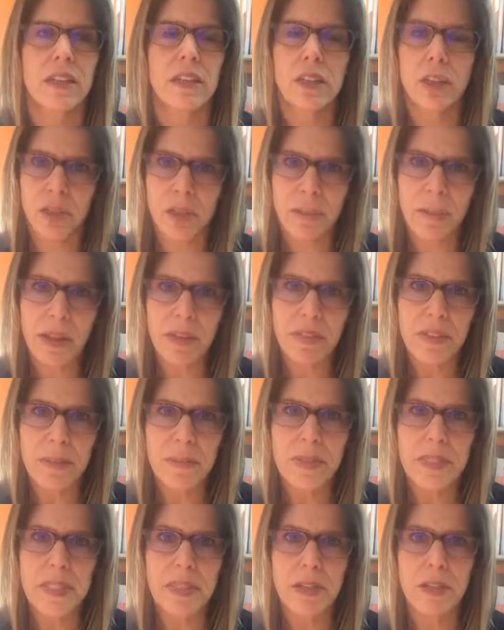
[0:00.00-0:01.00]
learn about
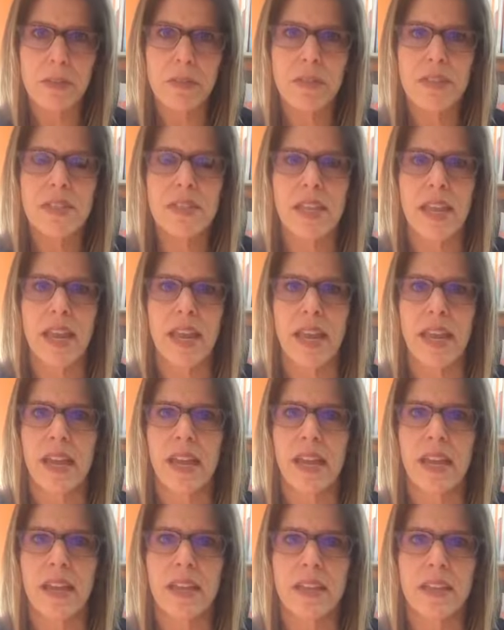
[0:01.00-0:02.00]
themselves
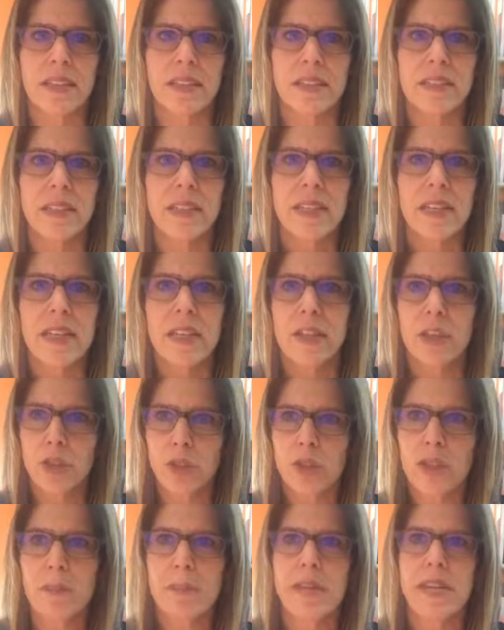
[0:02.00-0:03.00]
and
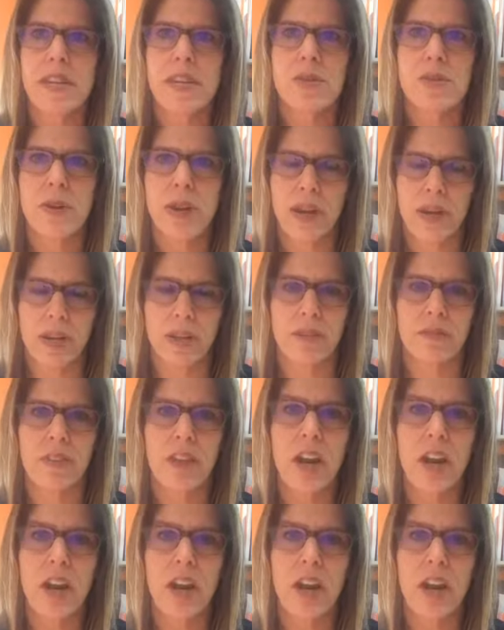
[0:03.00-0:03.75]
learn to be creative.